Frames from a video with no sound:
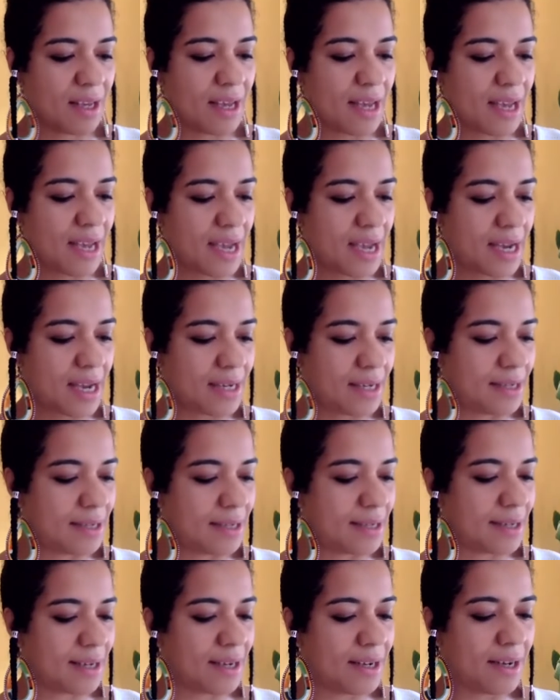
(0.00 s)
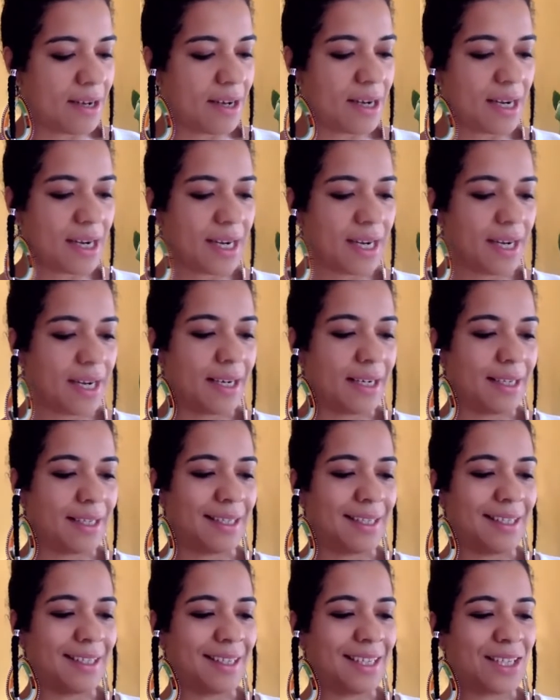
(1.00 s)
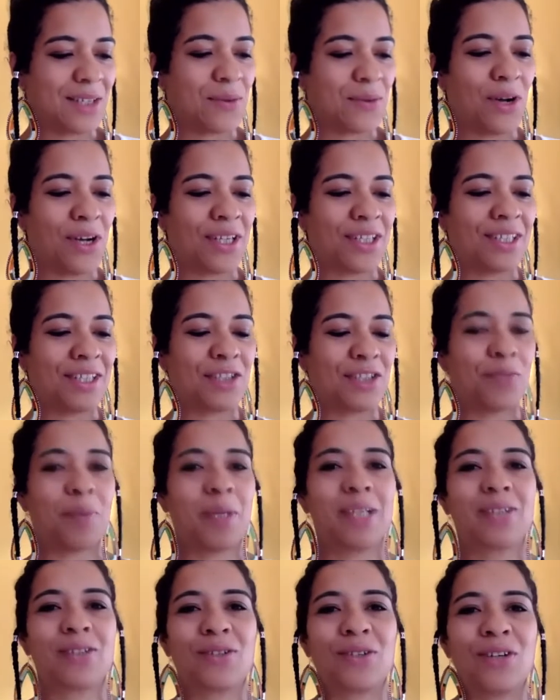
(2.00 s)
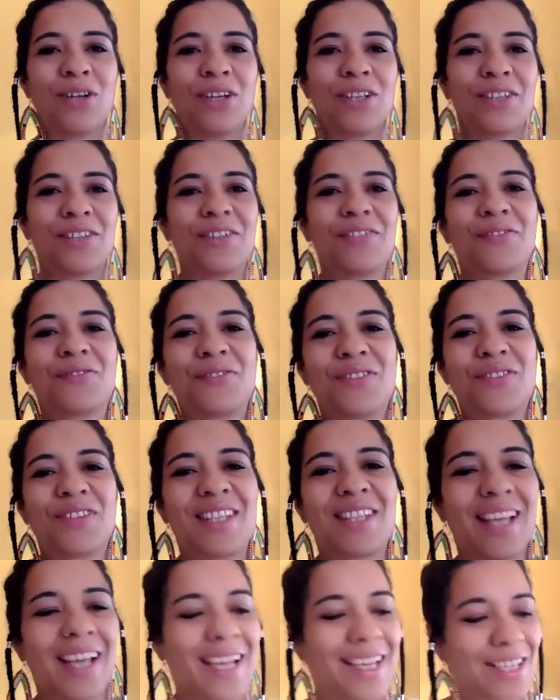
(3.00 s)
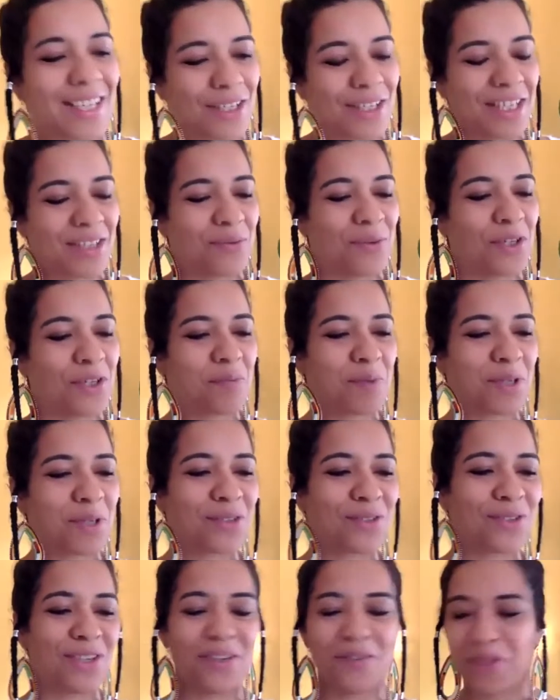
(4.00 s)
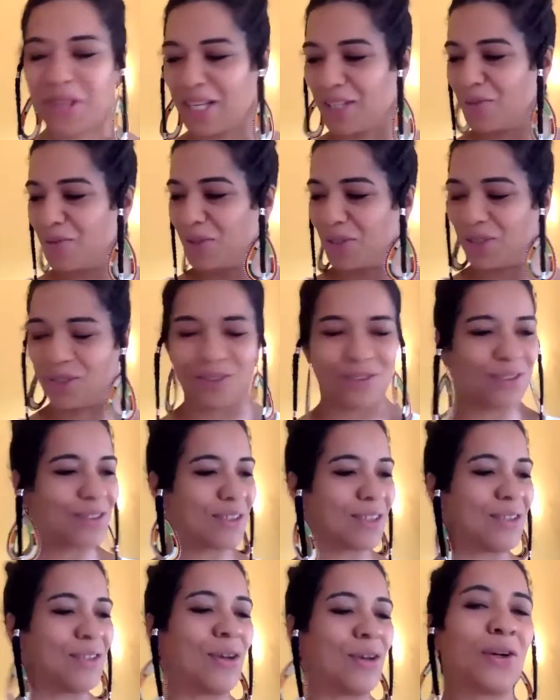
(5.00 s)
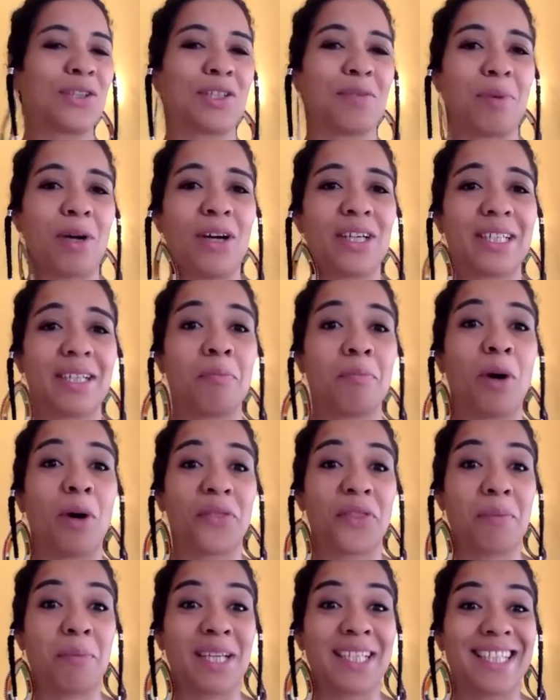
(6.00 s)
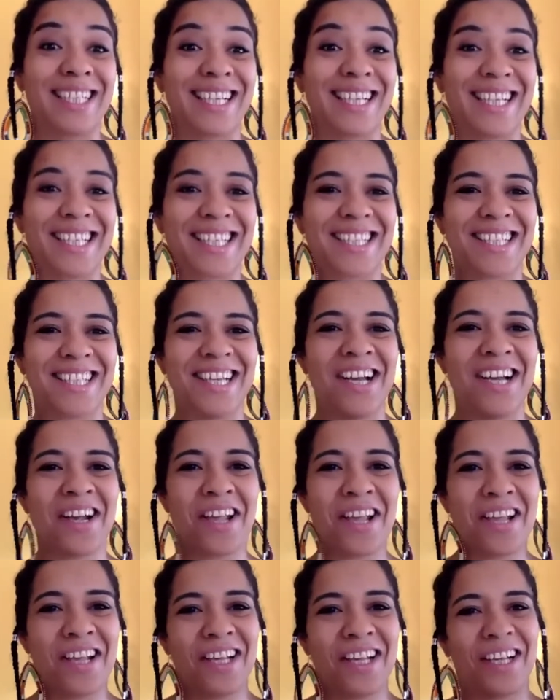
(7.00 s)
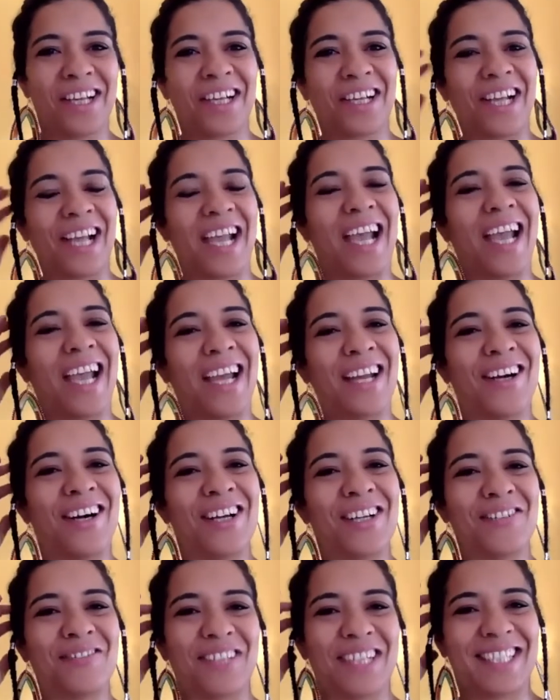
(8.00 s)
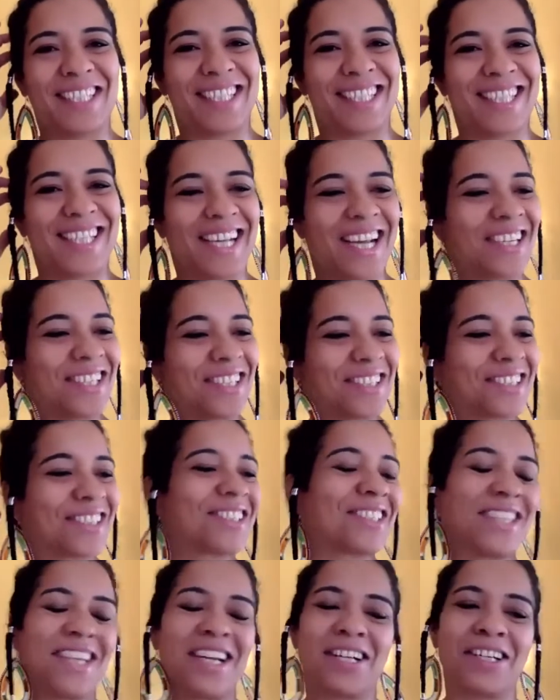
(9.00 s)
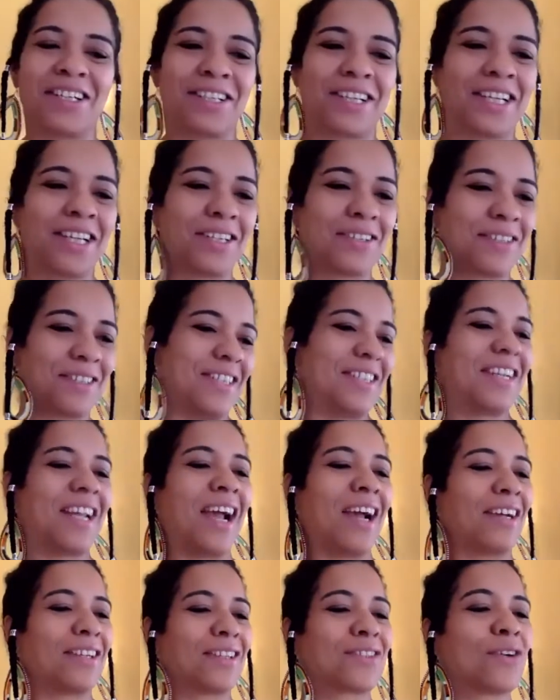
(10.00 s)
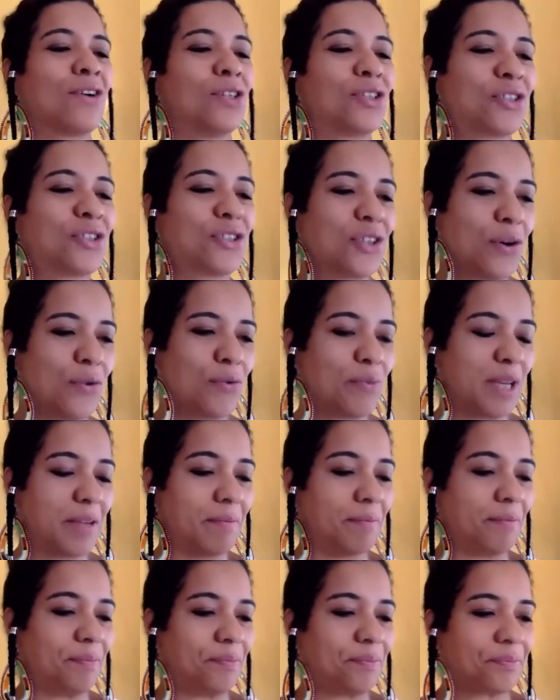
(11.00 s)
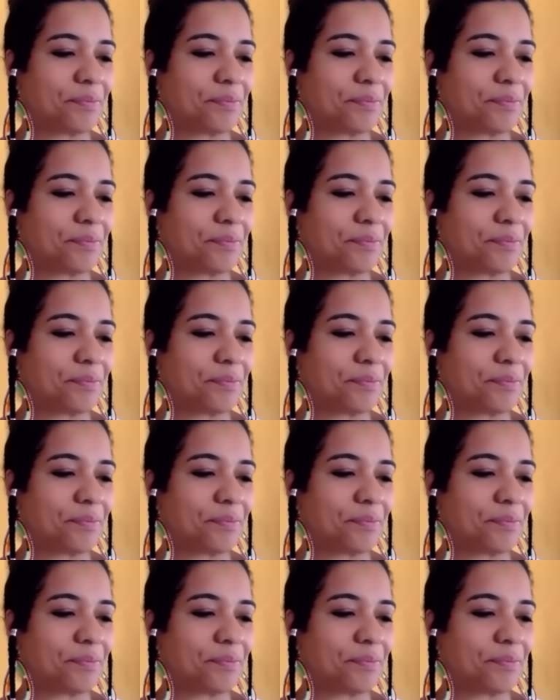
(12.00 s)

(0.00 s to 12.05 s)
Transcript: And this one speaks to a lot of, thank you, this one speaks to a lot of things we talked about the messiness and all of it. And it's called Show Me.